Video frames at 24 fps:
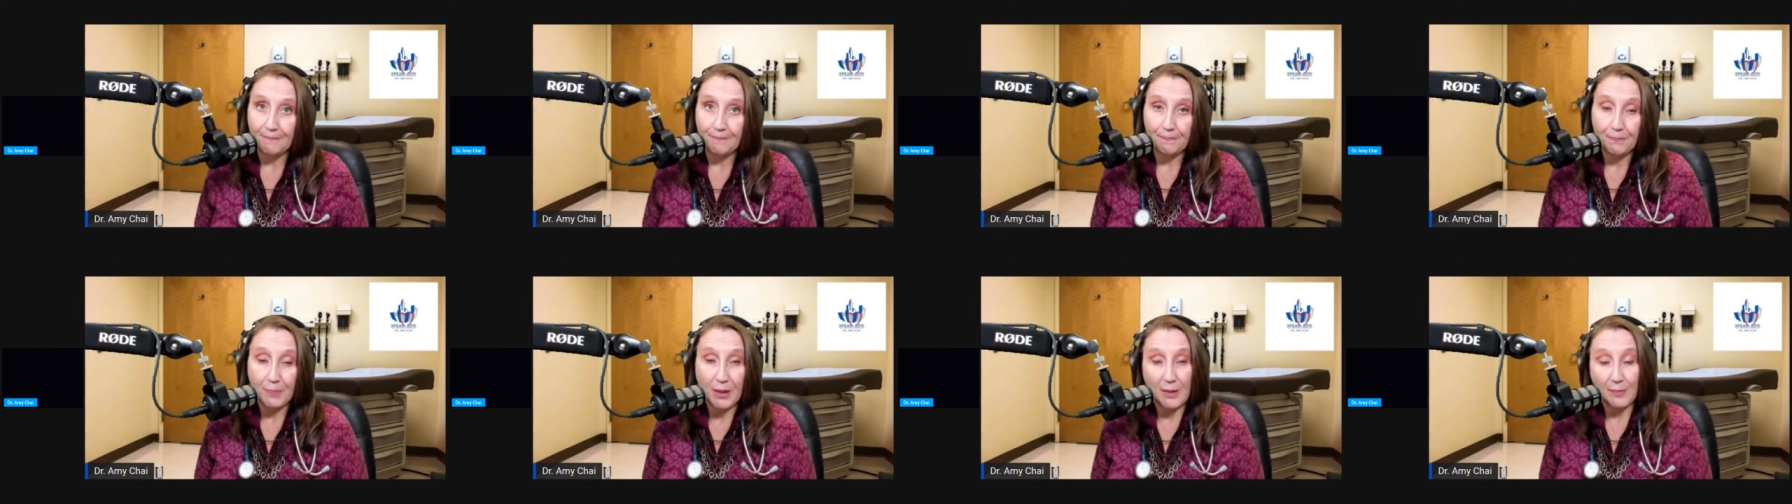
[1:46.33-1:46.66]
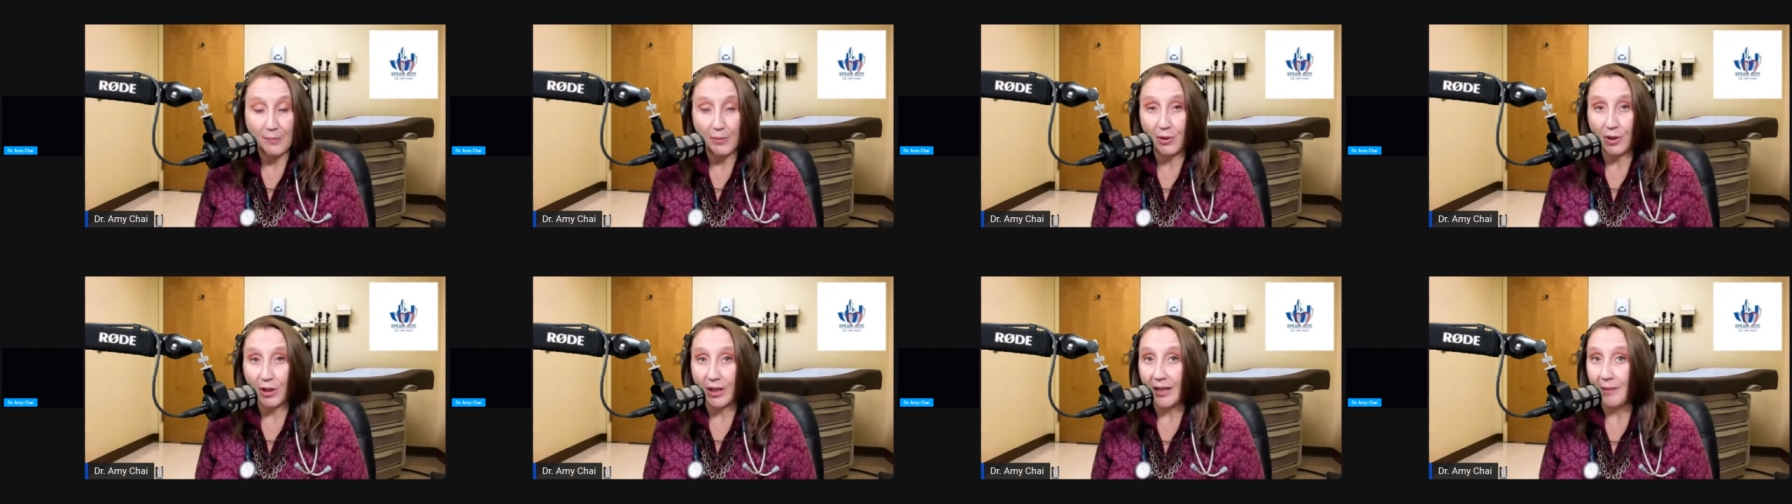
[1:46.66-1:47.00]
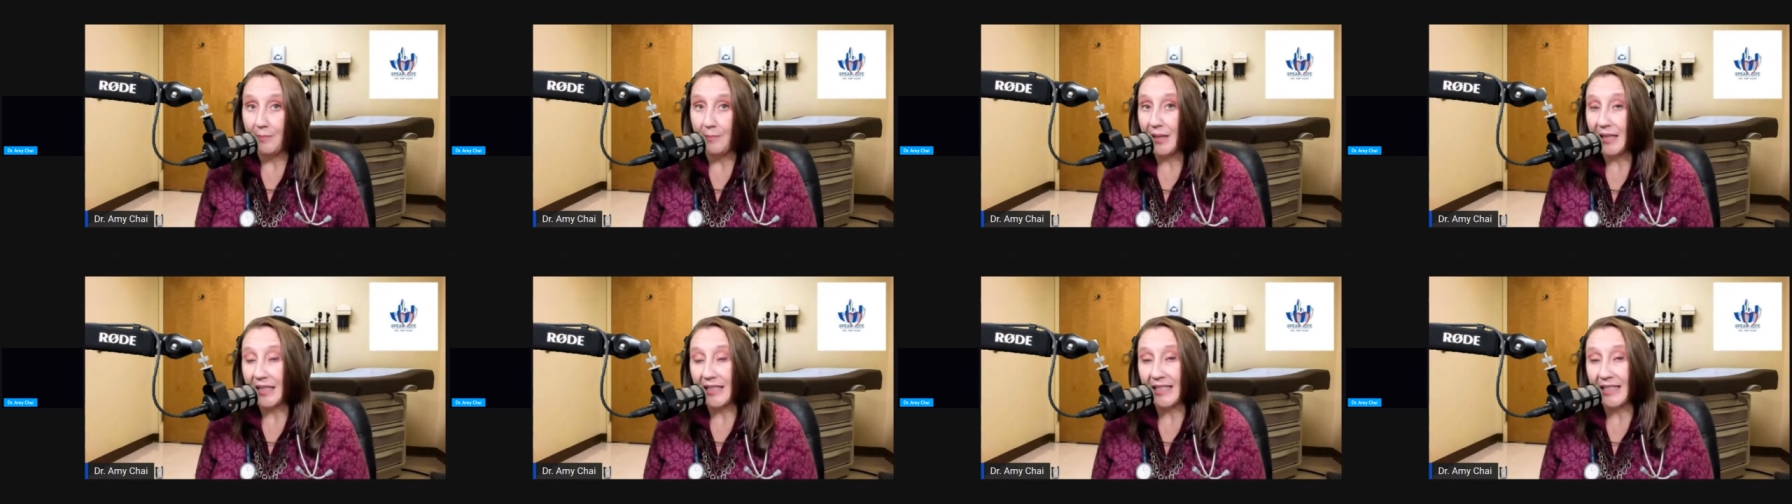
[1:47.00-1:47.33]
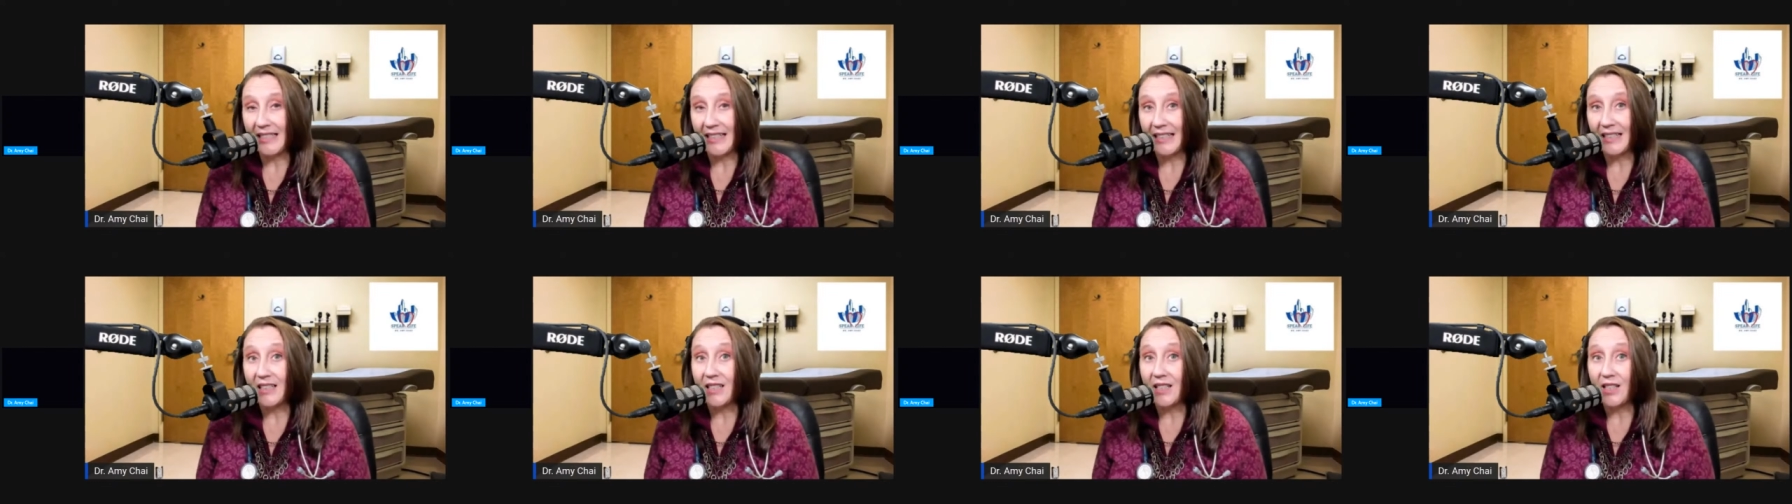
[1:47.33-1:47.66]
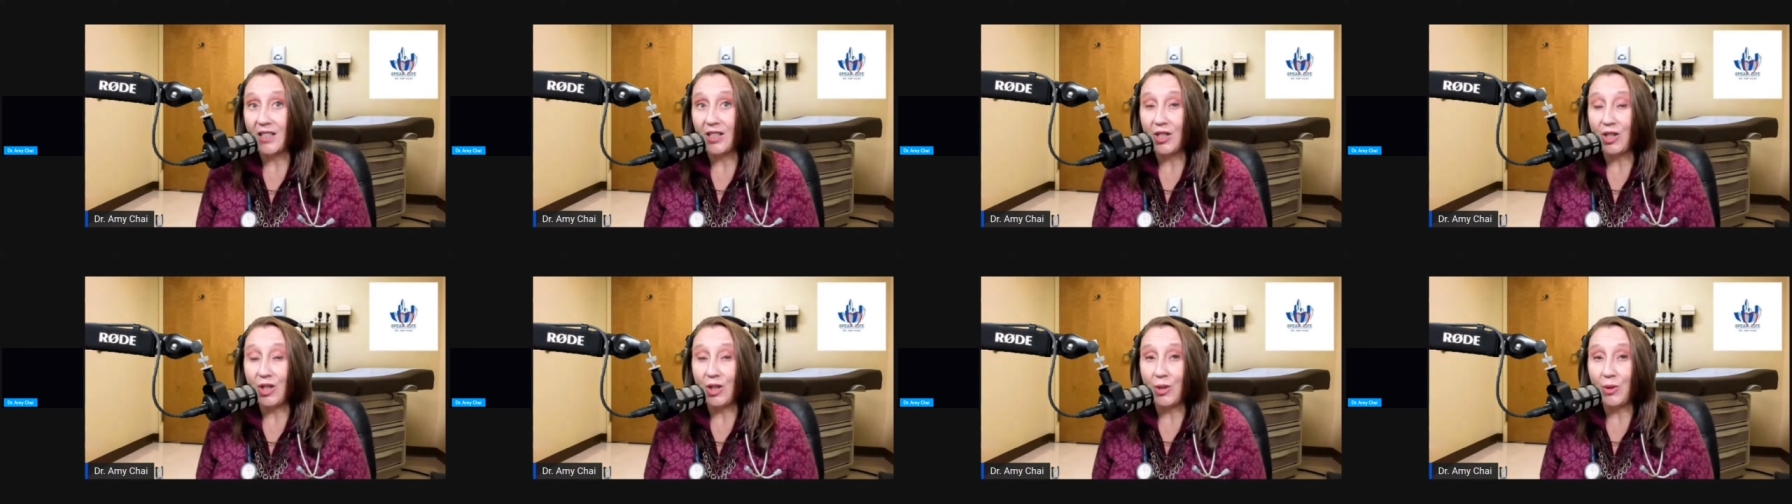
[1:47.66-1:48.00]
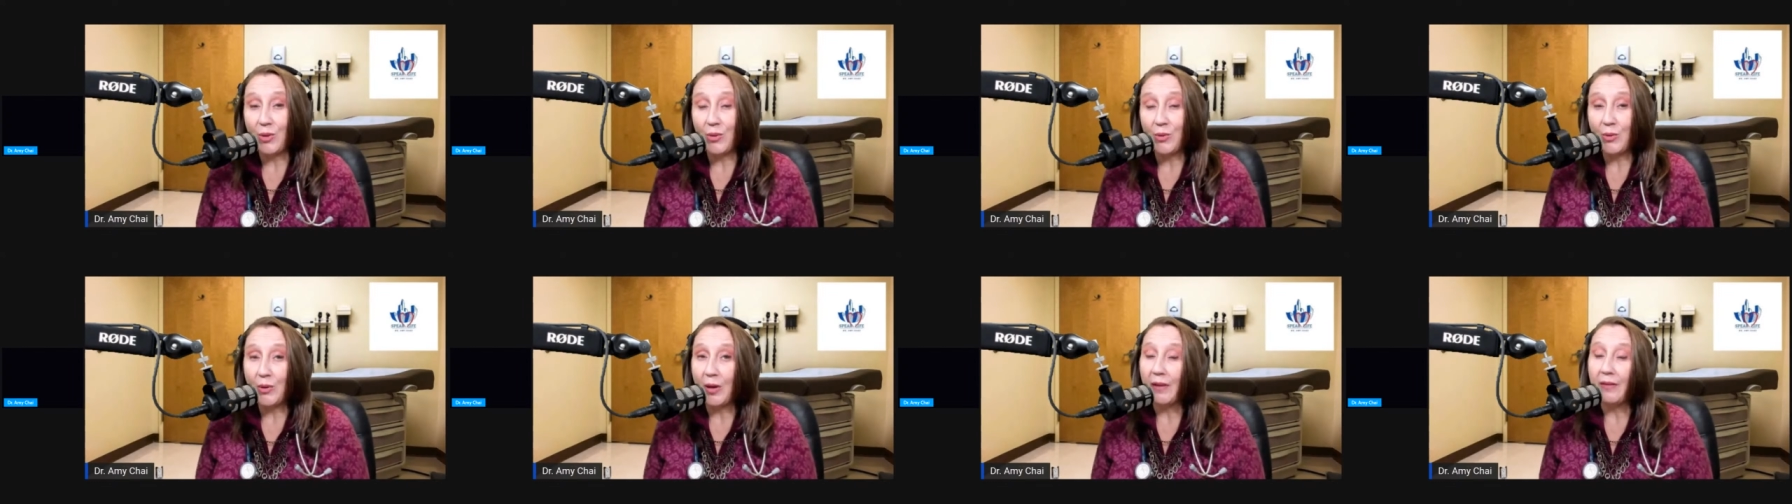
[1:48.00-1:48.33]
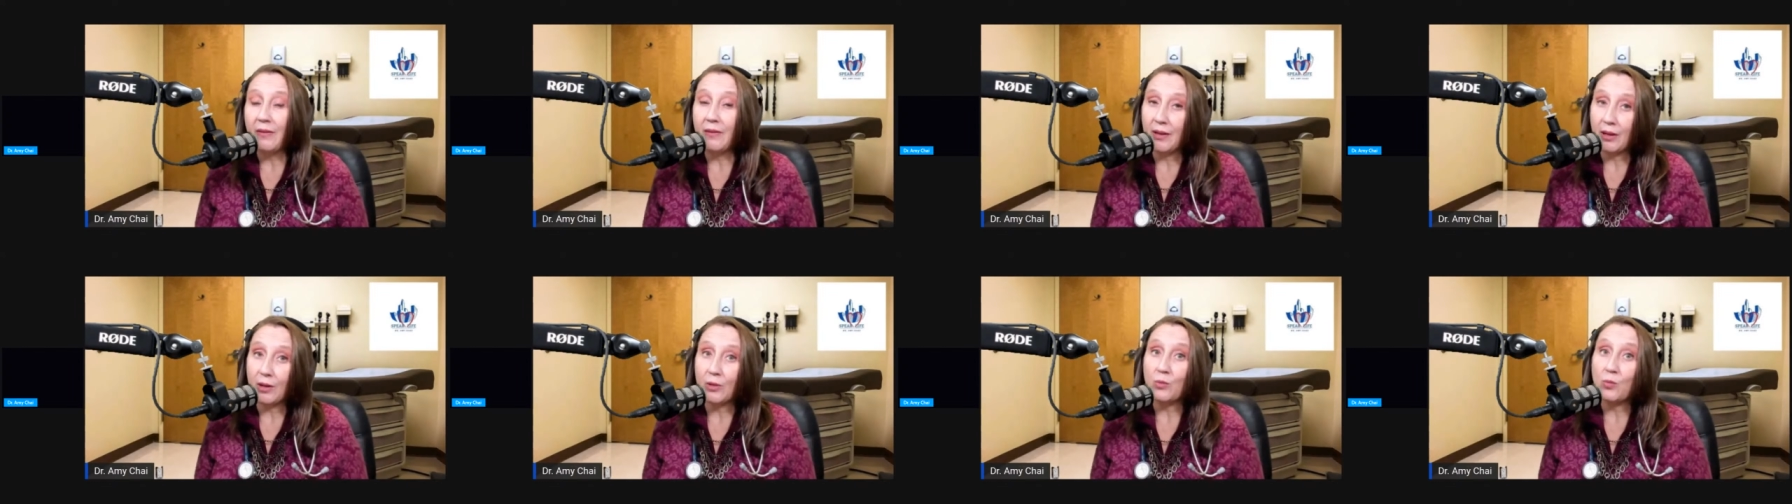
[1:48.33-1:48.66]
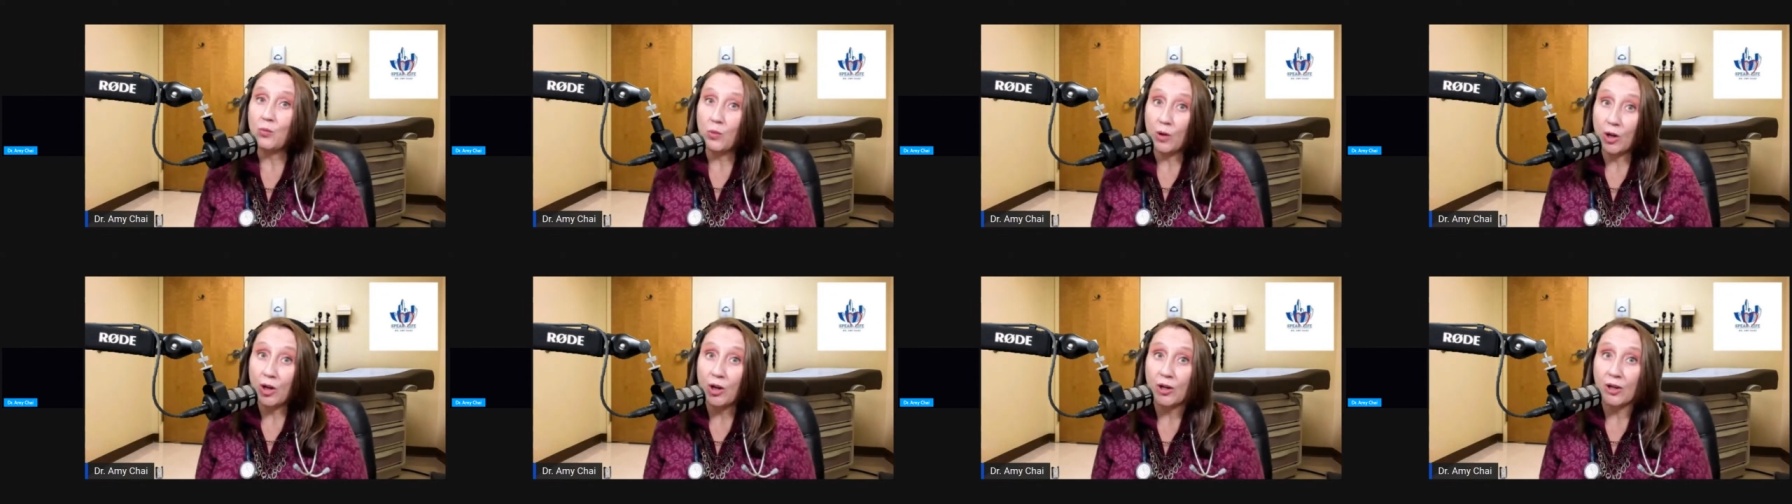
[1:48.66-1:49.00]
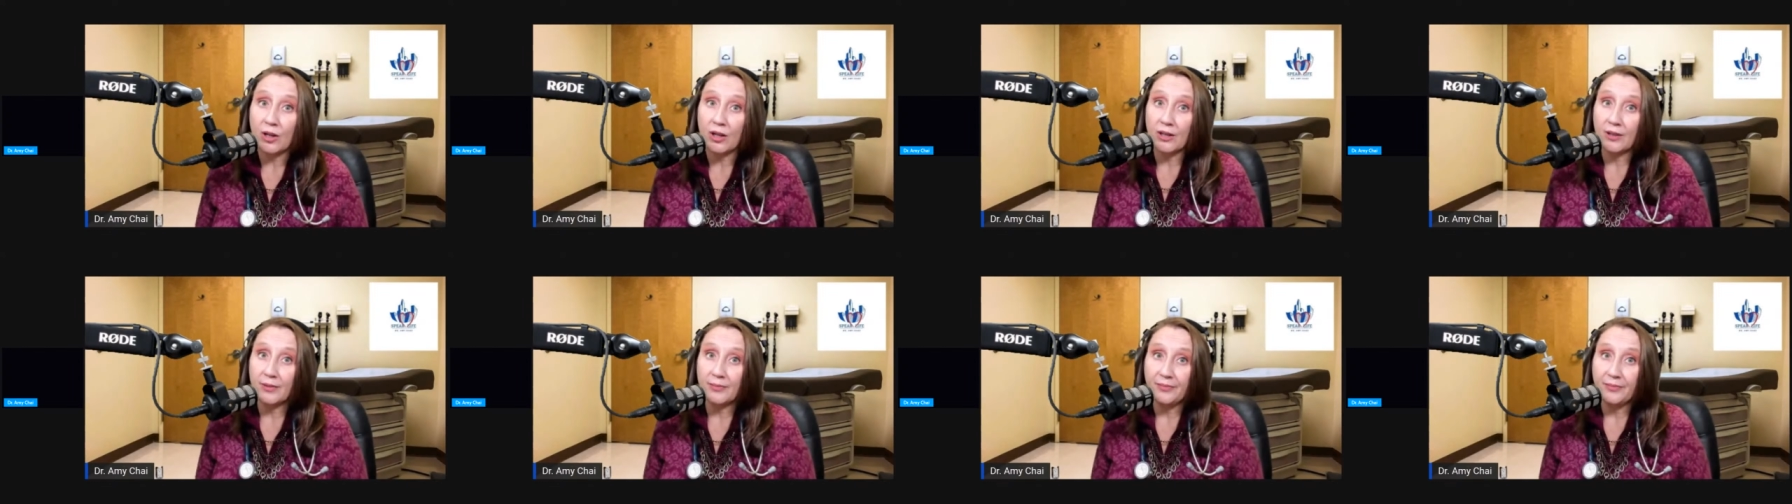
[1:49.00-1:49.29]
People can be addicted to their work.